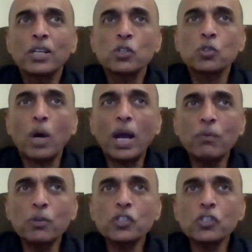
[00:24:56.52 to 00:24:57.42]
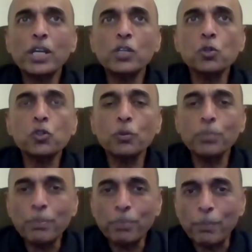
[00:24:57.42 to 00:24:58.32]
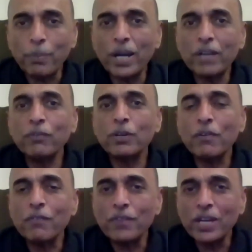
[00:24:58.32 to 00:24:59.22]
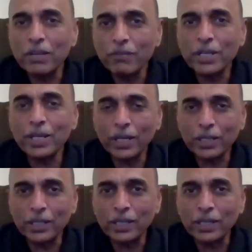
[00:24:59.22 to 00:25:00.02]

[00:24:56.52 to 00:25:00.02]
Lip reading: So I would say you should be prepared for a very, very hectic